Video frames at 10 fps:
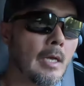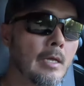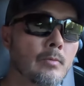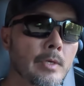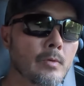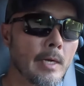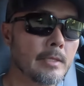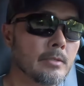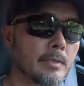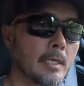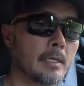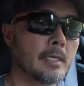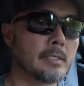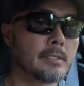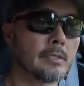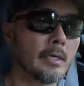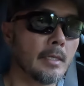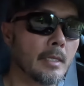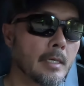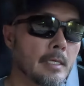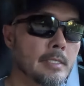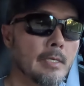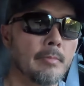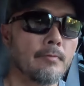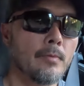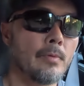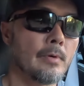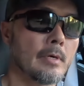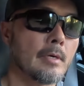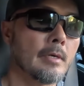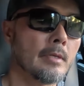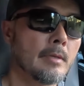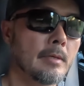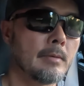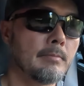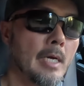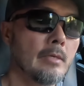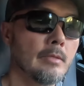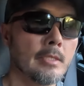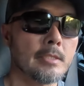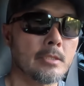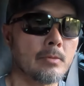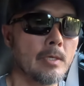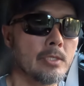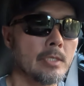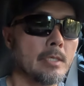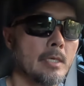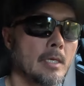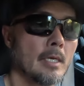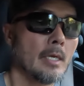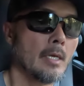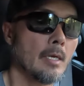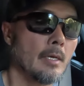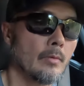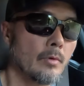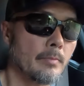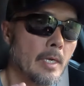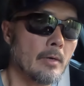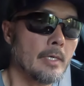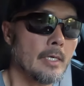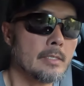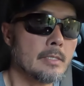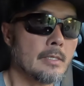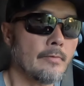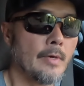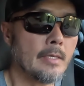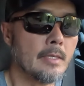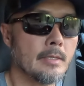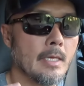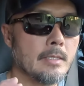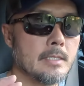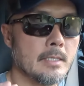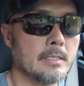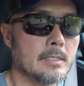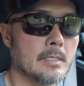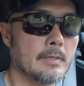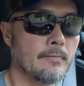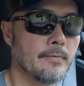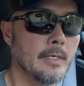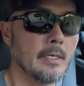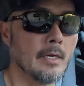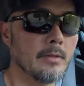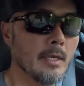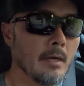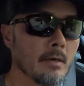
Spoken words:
I don't regret doing it because, like I said before, my unique situation, my air ducts and the fact that they didn't fit on the